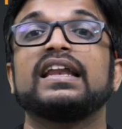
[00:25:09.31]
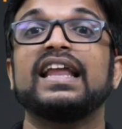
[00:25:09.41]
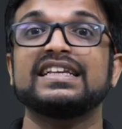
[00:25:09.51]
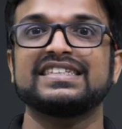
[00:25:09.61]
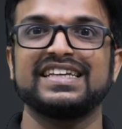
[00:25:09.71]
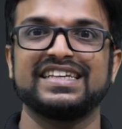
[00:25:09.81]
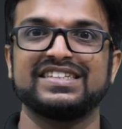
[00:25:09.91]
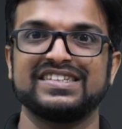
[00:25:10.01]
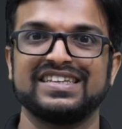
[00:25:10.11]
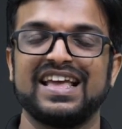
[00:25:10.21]
Next
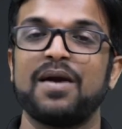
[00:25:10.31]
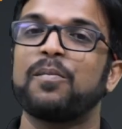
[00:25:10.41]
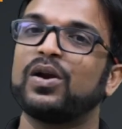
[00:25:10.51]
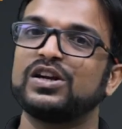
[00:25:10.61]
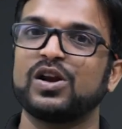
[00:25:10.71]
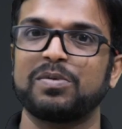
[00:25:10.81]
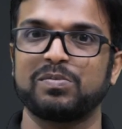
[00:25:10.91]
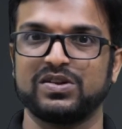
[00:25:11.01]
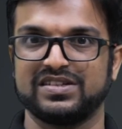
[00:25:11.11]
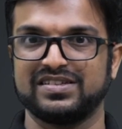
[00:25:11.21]
is
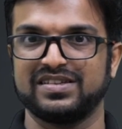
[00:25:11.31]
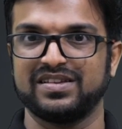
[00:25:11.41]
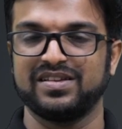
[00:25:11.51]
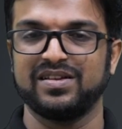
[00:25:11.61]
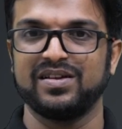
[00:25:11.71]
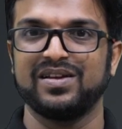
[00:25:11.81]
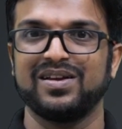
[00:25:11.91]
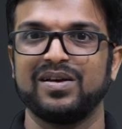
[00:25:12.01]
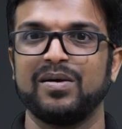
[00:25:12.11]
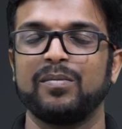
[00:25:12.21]
polytropic process.
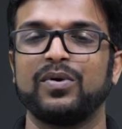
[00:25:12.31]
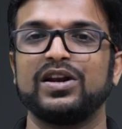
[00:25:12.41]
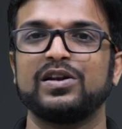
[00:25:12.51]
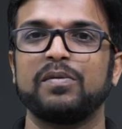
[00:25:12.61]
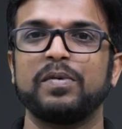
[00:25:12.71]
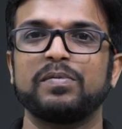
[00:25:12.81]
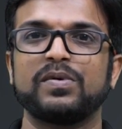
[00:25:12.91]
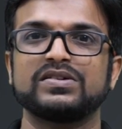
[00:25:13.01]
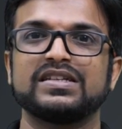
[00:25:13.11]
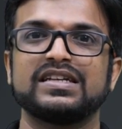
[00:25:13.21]
Polytropic
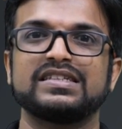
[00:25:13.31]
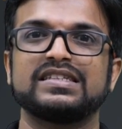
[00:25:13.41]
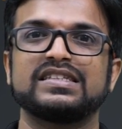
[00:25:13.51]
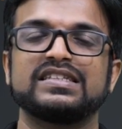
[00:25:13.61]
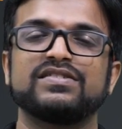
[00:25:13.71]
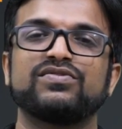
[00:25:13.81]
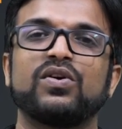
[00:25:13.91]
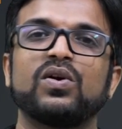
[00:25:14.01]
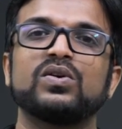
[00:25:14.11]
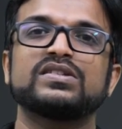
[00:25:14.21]
process
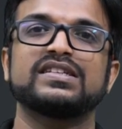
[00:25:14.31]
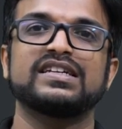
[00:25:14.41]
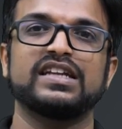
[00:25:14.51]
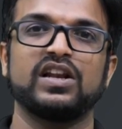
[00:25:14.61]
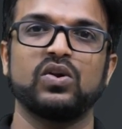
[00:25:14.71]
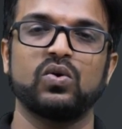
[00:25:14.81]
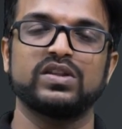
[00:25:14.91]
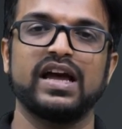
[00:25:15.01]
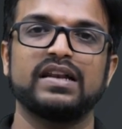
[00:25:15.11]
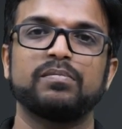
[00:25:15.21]
follows a certain law
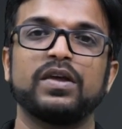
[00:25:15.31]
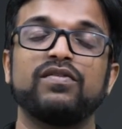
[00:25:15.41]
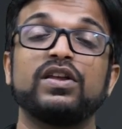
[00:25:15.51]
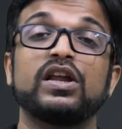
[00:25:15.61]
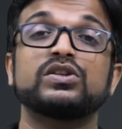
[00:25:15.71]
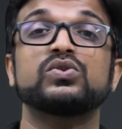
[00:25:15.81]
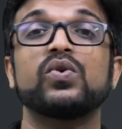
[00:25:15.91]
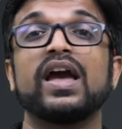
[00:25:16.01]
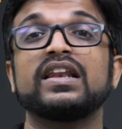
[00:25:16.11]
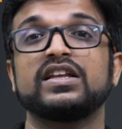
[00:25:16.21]
that PV raised
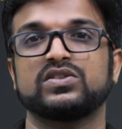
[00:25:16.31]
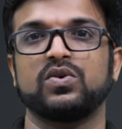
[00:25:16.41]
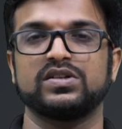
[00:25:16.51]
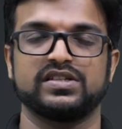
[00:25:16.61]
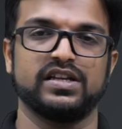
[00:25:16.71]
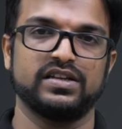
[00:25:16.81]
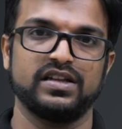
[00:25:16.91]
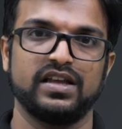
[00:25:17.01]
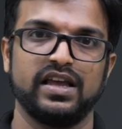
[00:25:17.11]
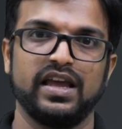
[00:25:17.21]
to N is constant.
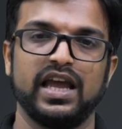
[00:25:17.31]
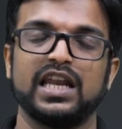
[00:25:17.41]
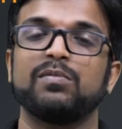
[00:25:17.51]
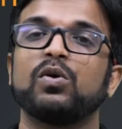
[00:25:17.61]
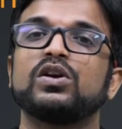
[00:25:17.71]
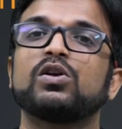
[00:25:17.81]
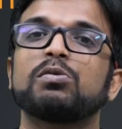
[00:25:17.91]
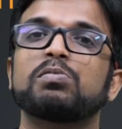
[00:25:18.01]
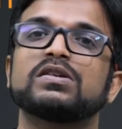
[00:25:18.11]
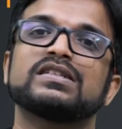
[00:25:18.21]
In a
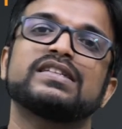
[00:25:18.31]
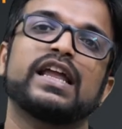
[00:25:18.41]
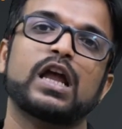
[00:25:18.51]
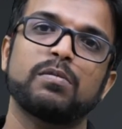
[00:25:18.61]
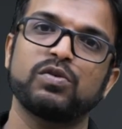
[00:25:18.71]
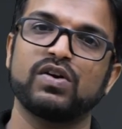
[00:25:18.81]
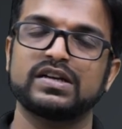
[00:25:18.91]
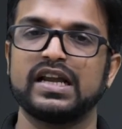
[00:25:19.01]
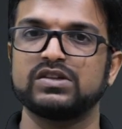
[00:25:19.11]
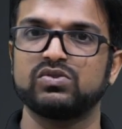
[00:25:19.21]
polytropic process, there can be
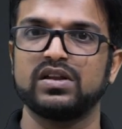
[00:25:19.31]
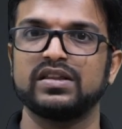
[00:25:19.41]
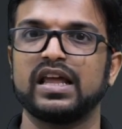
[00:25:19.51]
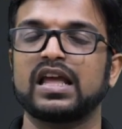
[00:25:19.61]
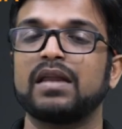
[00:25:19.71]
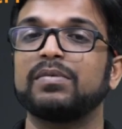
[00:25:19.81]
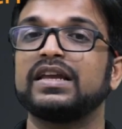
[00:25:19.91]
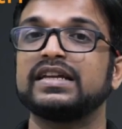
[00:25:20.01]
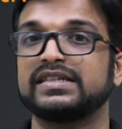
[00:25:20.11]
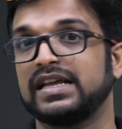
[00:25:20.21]
work transfer, there can be
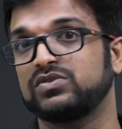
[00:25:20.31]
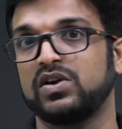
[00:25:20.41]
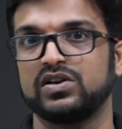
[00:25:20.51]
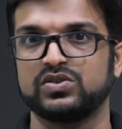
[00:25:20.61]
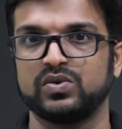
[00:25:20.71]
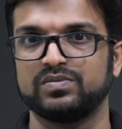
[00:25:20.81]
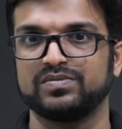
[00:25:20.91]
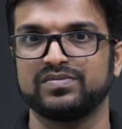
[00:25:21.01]
heat transfer also.